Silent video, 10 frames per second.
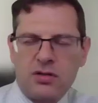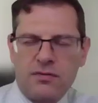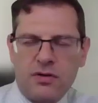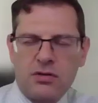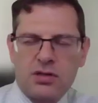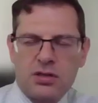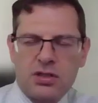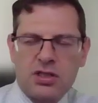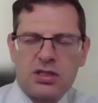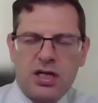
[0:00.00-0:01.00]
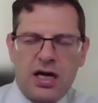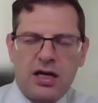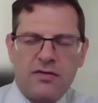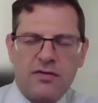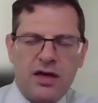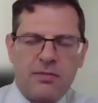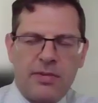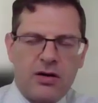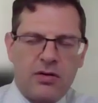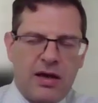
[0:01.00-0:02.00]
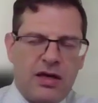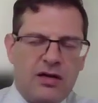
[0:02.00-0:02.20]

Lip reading: to folks just to kind of think about, okay,